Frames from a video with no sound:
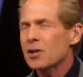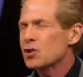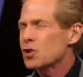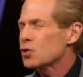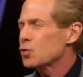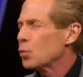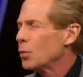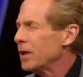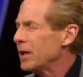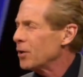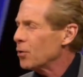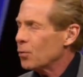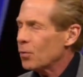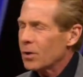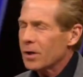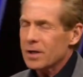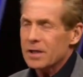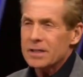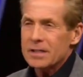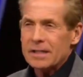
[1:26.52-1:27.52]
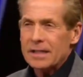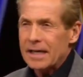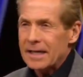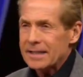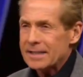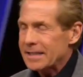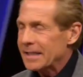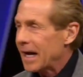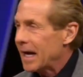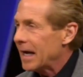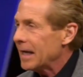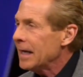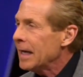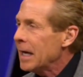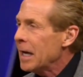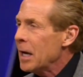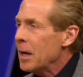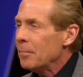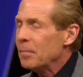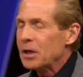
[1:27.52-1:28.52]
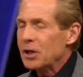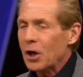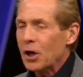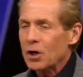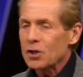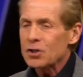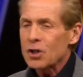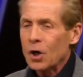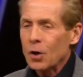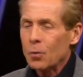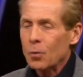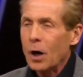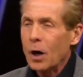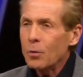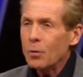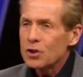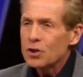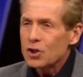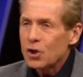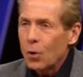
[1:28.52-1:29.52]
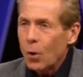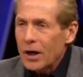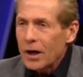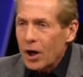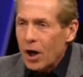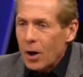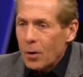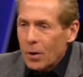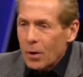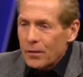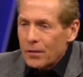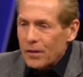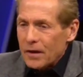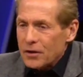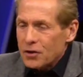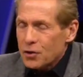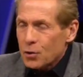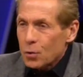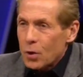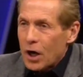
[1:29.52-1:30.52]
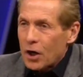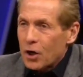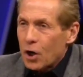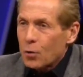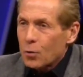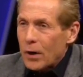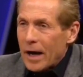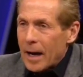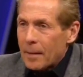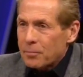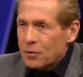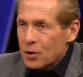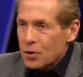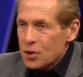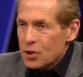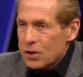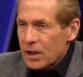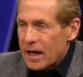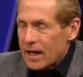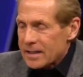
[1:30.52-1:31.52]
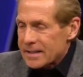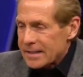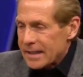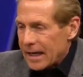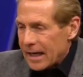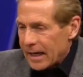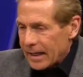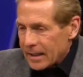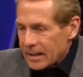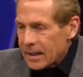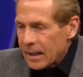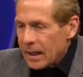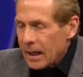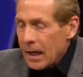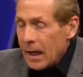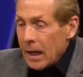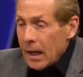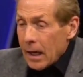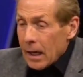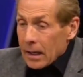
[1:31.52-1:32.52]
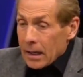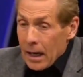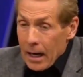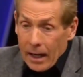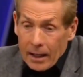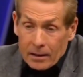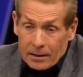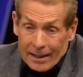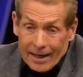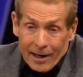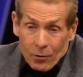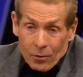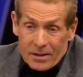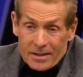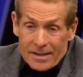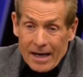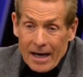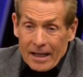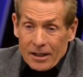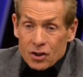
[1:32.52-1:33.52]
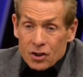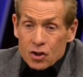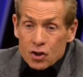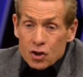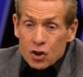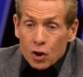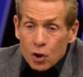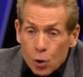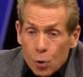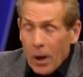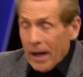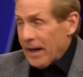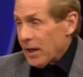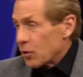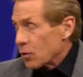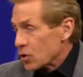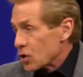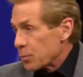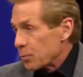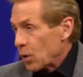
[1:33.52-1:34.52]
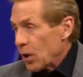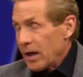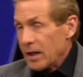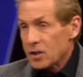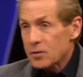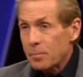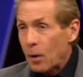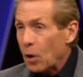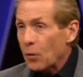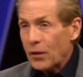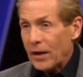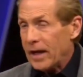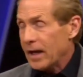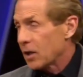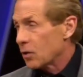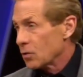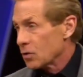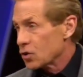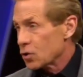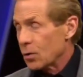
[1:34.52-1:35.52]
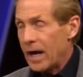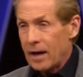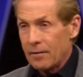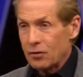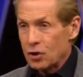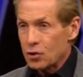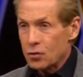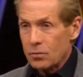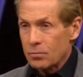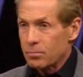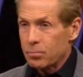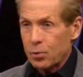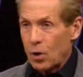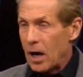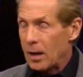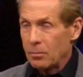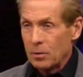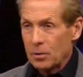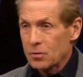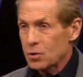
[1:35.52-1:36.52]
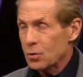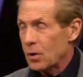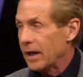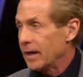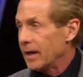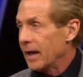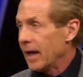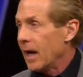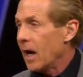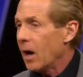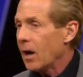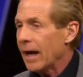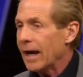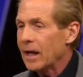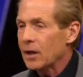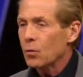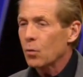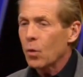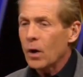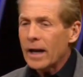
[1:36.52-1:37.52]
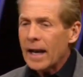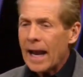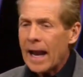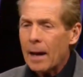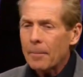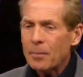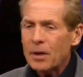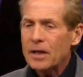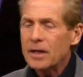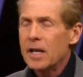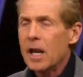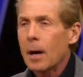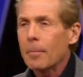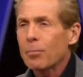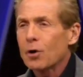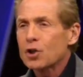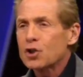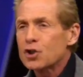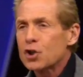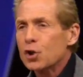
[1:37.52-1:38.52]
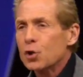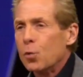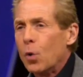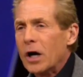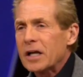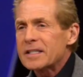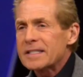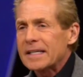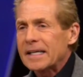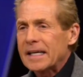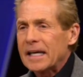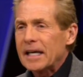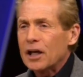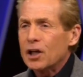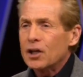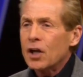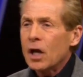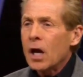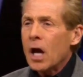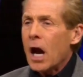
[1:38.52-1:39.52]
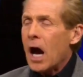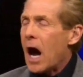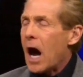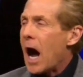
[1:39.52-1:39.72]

how sweet it was last night, because what was going on with the Toronto Raptors last night? Kyle Lowry's got 2 ankle sprains. Both ankles are having problems right now. And what happened? #2, once again,